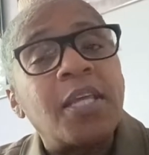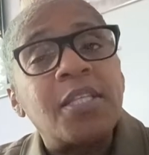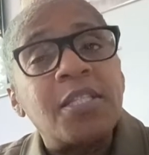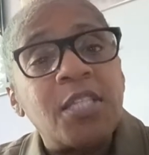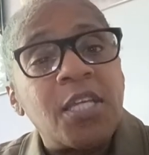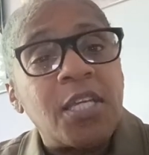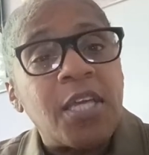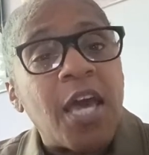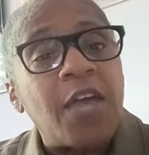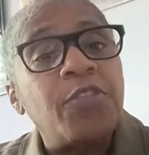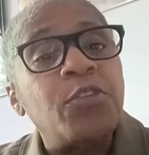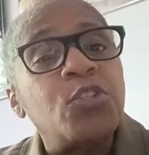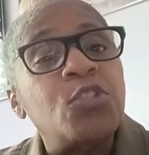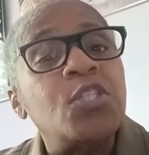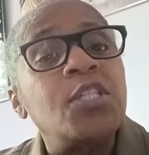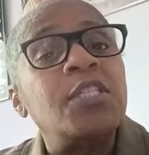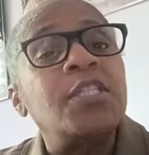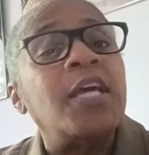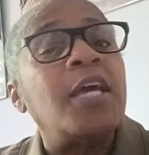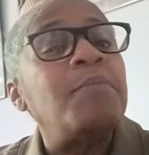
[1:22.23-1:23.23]
together
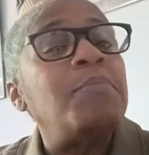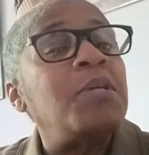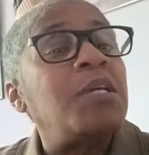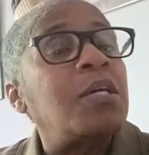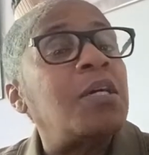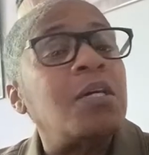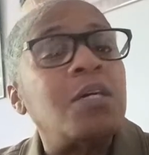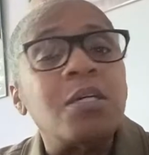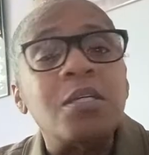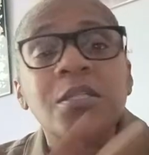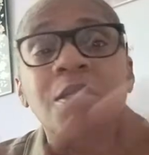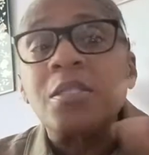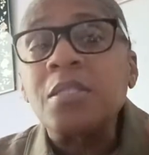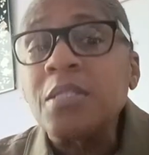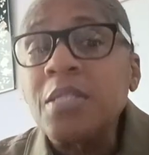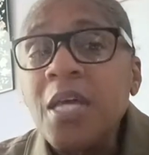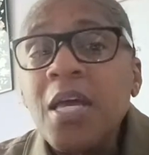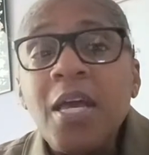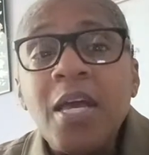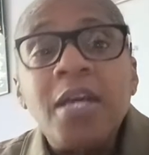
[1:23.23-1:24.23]
today because
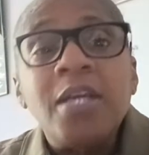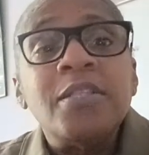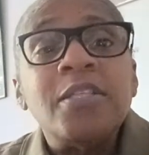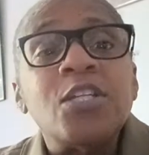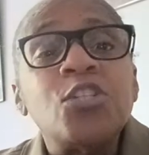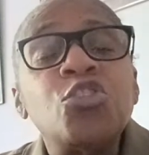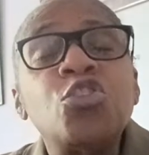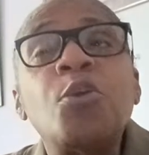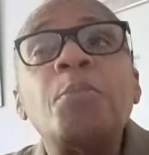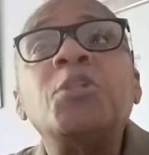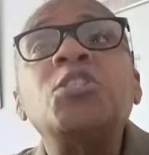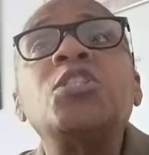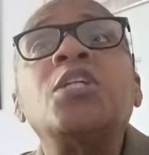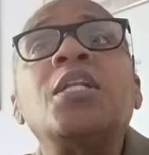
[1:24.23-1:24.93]
they're so much